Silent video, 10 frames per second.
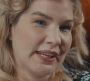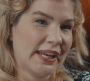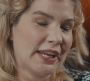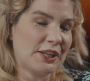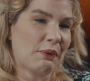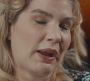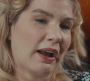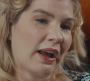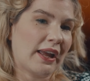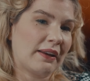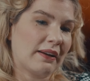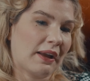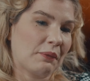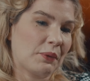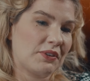Anyway, I
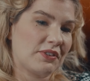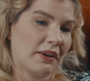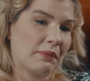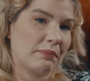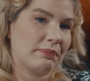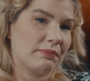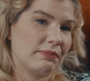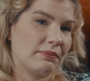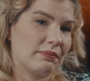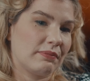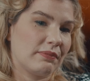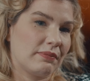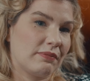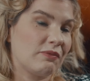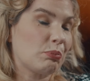was
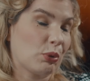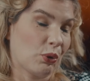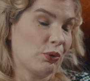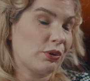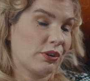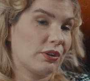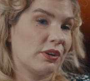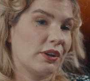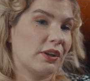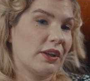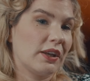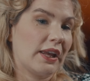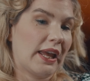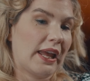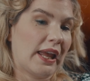broke
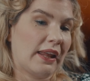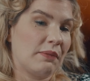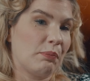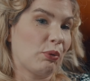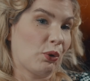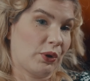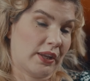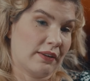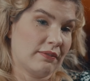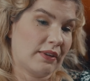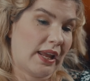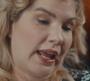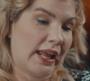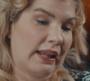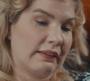and broken
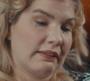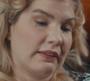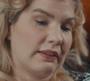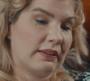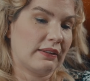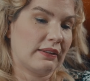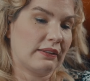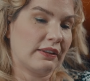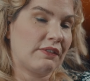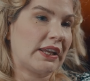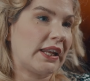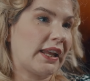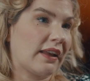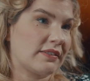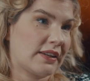and living in a guest